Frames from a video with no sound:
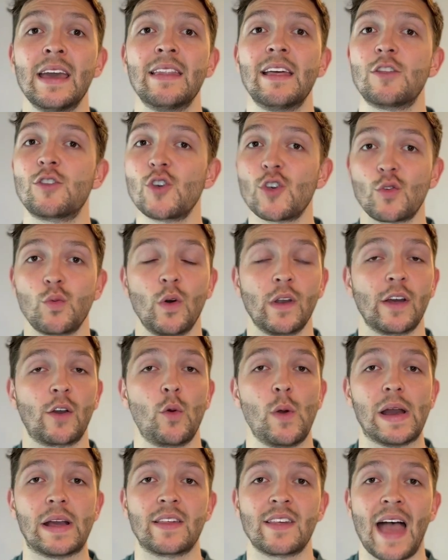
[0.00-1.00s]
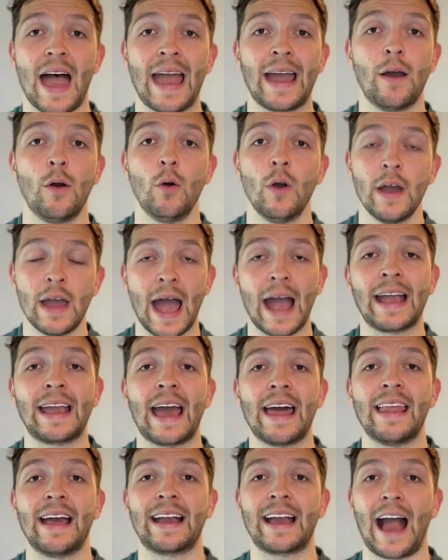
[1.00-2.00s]
They just want a quick sale and
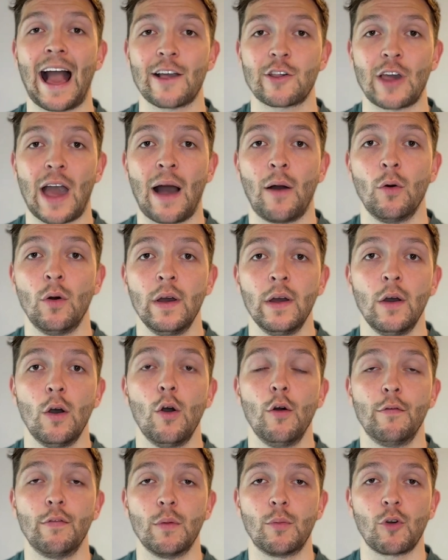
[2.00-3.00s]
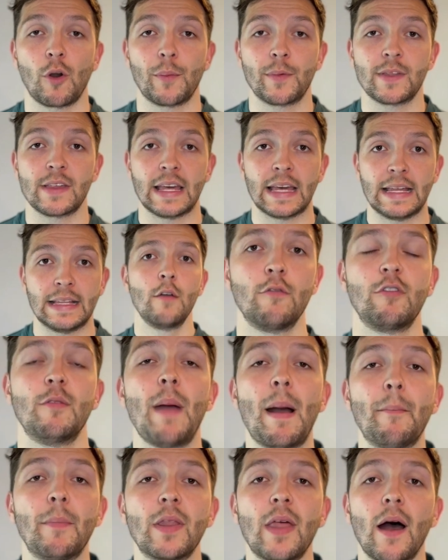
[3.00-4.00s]
get their cash out of the property.
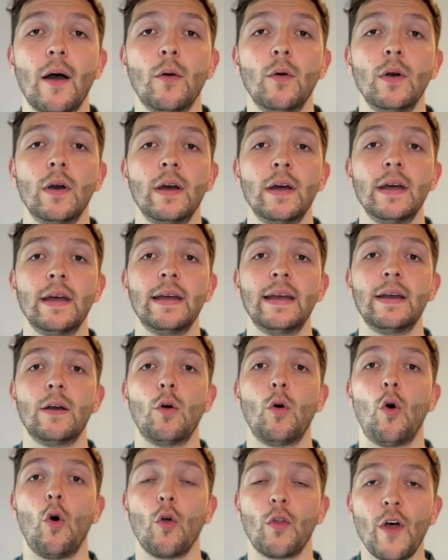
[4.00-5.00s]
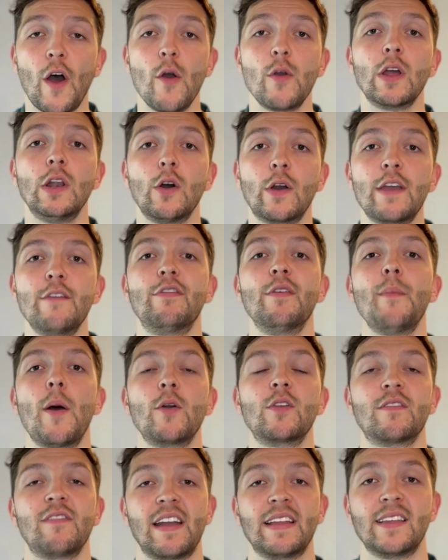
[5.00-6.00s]
Remember though, although you're looking for
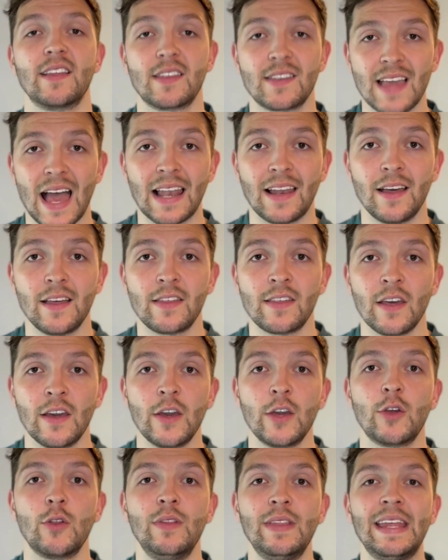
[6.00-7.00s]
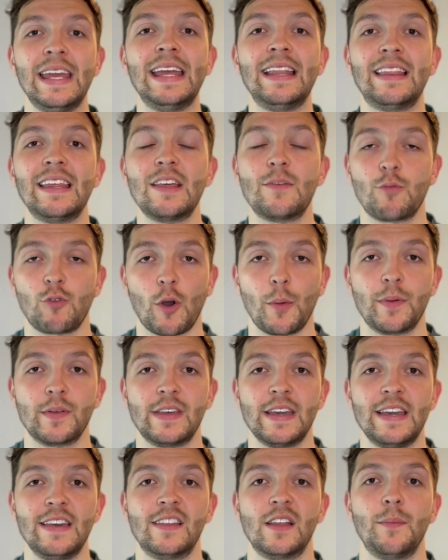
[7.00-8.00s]
motivated sellers, you need these
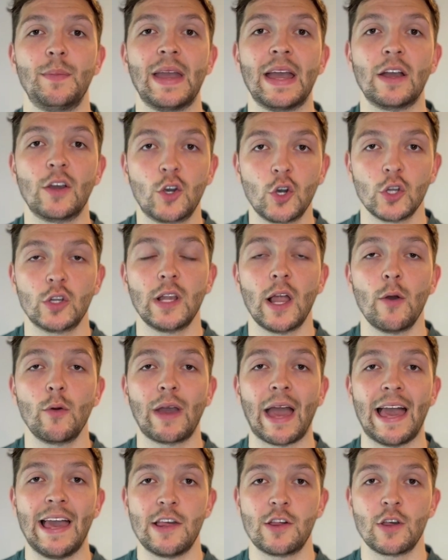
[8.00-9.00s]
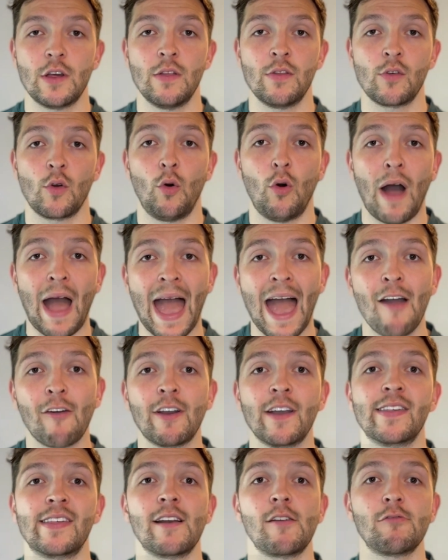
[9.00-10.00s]
properties to be in good locations or
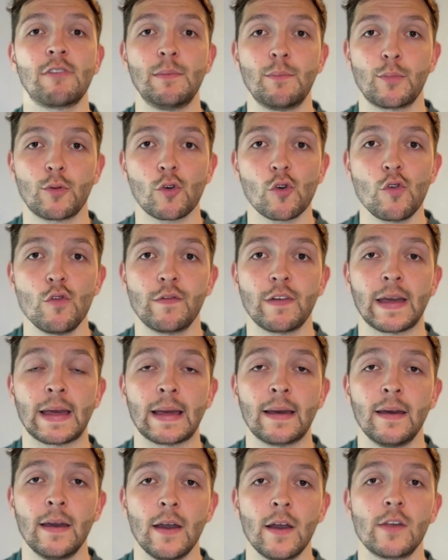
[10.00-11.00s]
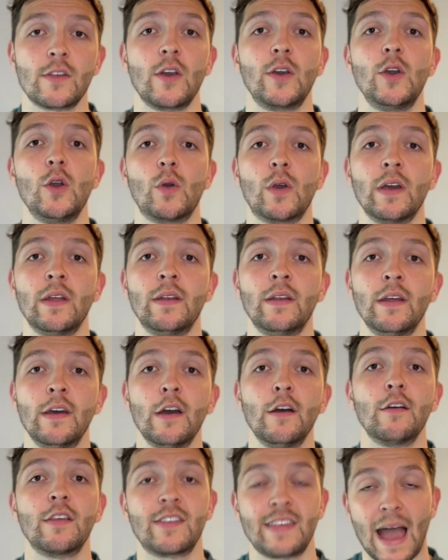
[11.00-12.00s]
areas that are improving so you can
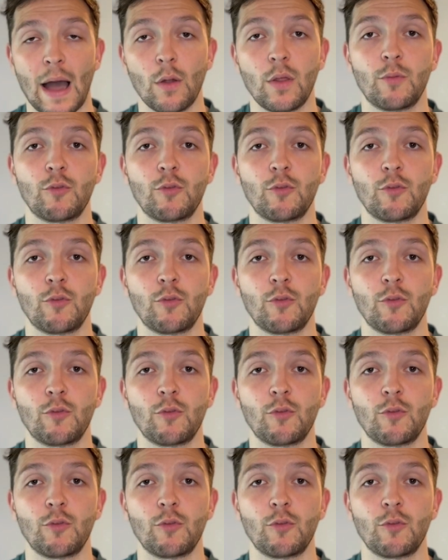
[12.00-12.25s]
sell the